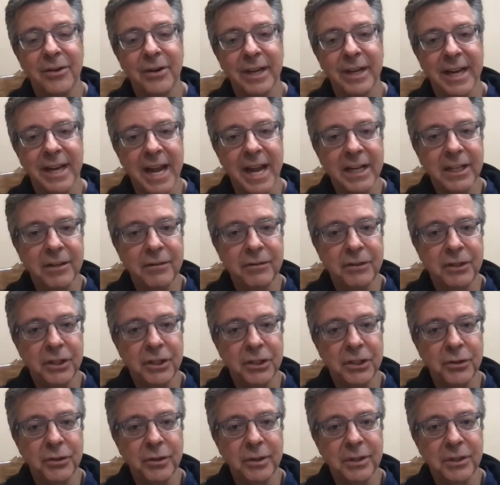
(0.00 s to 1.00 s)
a connective
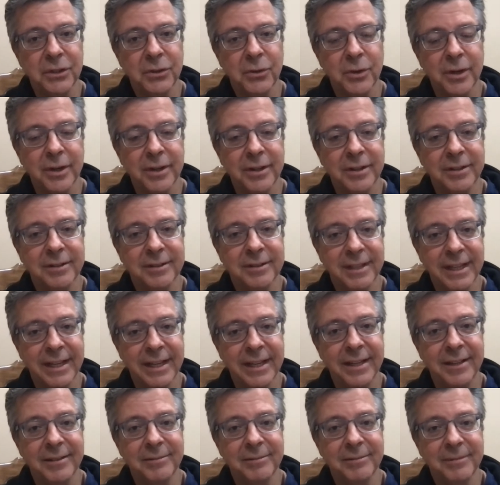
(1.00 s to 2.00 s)
tissue disorder.
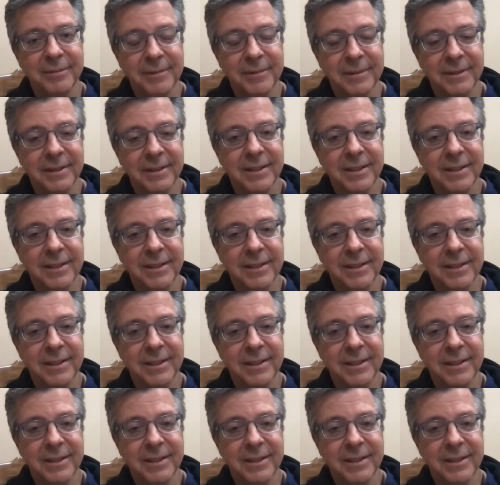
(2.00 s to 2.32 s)
Yes.